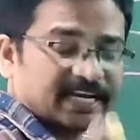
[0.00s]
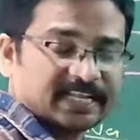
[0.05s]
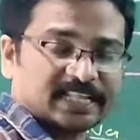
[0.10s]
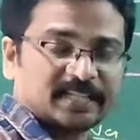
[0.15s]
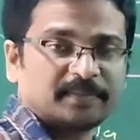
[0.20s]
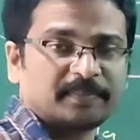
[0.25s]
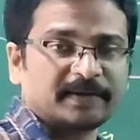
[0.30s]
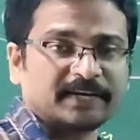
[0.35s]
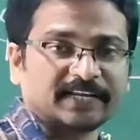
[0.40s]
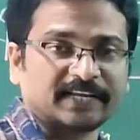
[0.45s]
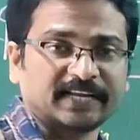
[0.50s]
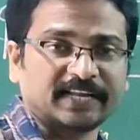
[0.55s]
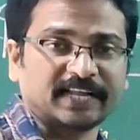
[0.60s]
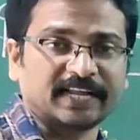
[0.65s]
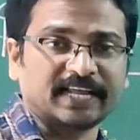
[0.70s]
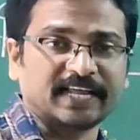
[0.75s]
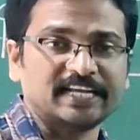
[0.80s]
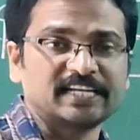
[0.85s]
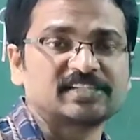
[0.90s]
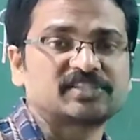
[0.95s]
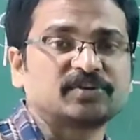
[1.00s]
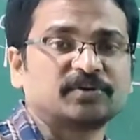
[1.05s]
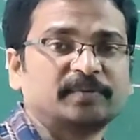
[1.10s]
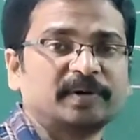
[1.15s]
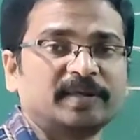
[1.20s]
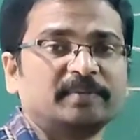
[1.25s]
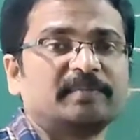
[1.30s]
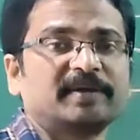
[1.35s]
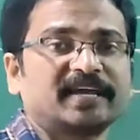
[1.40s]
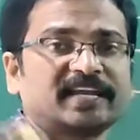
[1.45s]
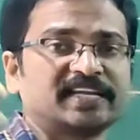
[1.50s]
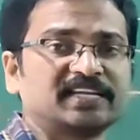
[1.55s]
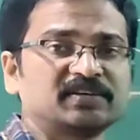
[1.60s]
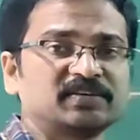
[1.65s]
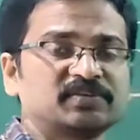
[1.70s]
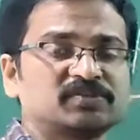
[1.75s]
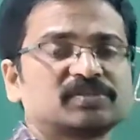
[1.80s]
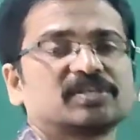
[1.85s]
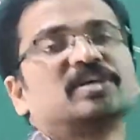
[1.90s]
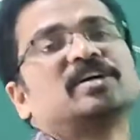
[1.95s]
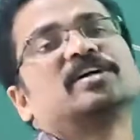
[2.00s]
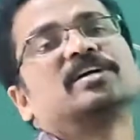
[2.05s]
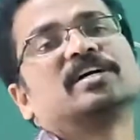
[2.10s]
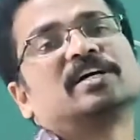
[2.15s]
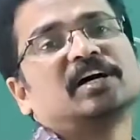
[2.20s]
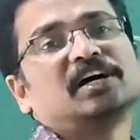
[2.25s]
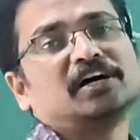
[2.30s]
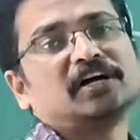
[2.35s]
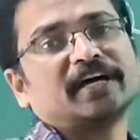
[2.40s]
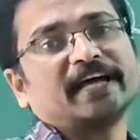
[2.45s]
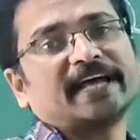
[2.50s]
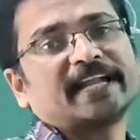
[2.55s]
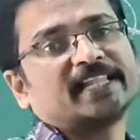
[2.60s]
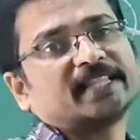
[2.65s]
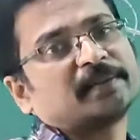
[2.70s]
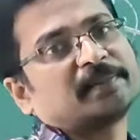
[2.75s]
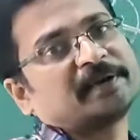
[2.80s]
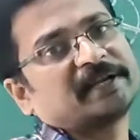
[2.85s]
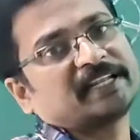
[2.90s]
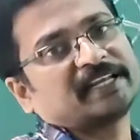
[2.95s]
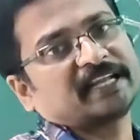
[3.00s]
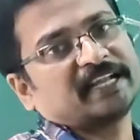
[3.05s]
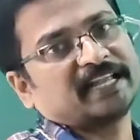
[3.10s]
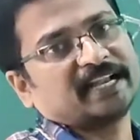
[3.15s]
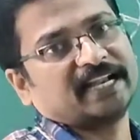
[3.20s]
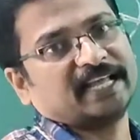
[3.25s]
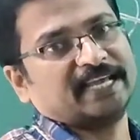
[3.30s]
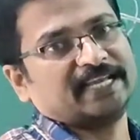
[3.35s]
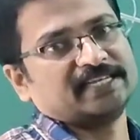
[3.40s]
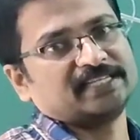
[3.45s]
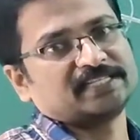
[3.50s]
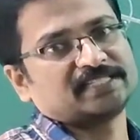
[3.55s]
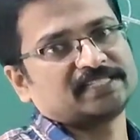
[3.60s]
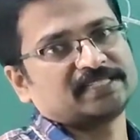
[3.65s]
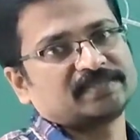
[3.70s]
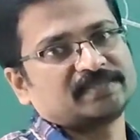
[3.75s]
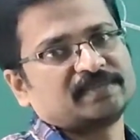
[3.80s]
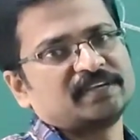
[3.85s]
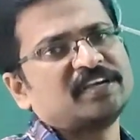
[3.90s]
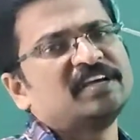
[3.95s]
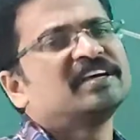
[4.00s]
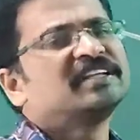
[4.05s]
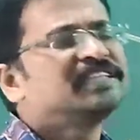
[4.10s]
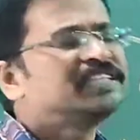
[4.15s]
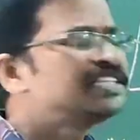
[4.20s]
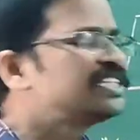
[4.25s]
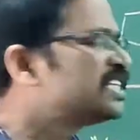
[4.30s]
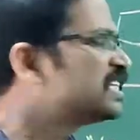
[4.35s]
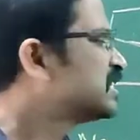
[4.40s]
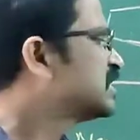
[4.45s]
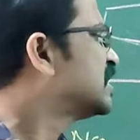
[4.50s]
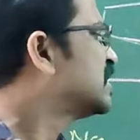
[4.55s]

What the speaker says: another particular lines, rubidium can give another particular lines. This is